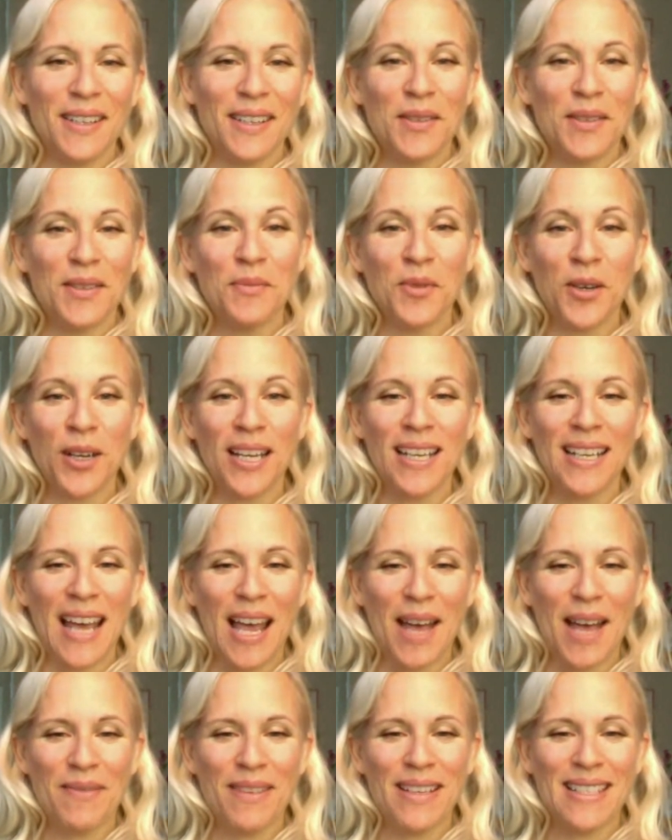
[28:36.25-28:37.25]
Good morning,
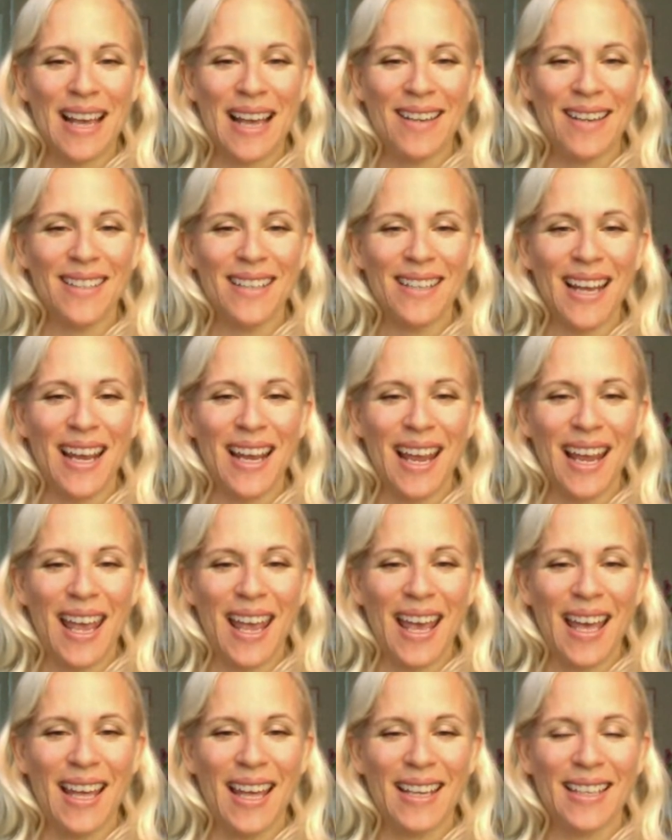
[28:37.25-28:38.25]
happy Saturday,
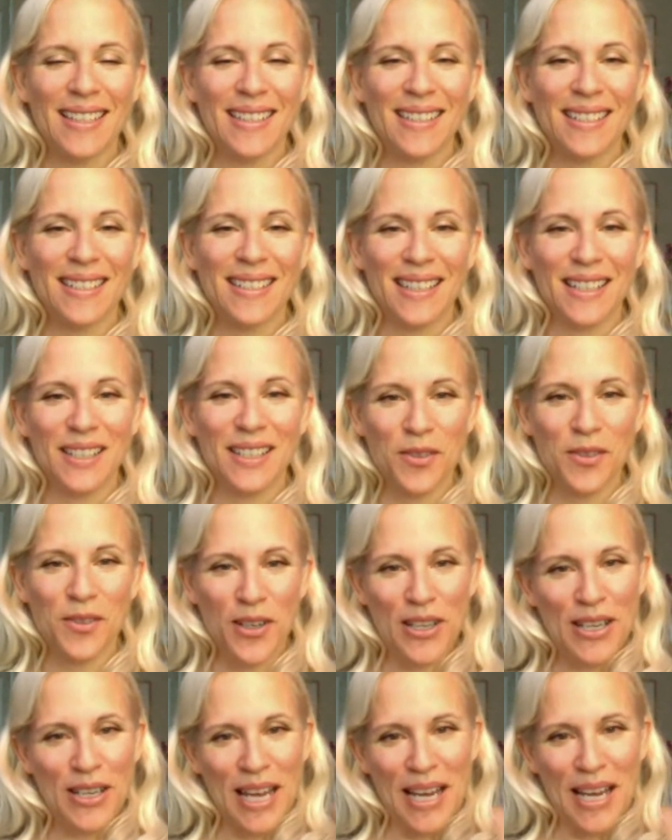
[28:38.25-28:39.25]
and enjoy
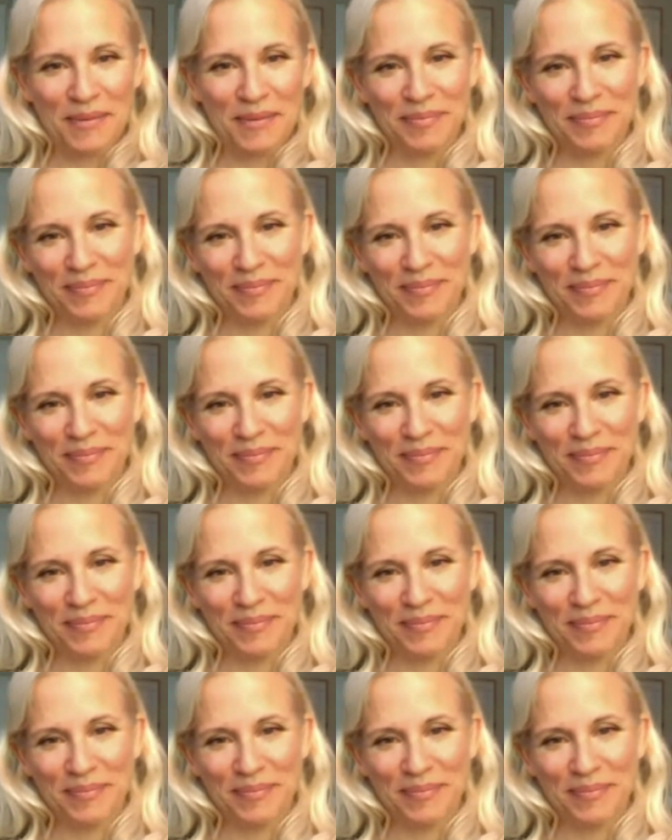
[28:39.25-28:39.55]
your day.